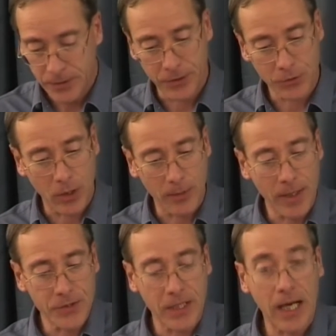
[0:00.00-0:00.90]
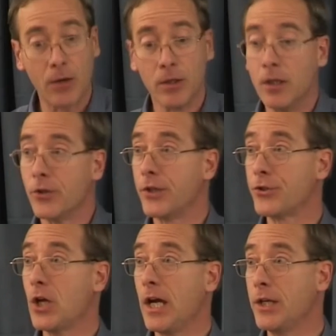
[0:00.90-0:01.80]
So it's quite amazing how
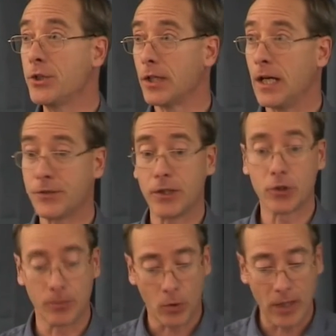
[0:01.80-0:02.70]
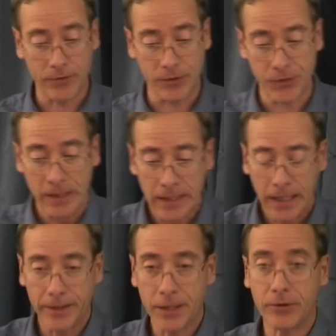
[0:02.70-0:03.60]
things change as they look at more evidence.
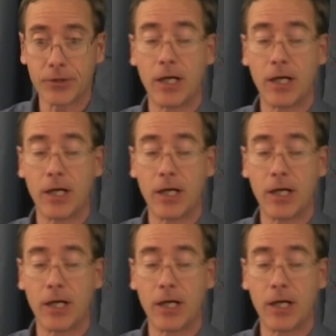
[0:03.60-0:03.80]
And another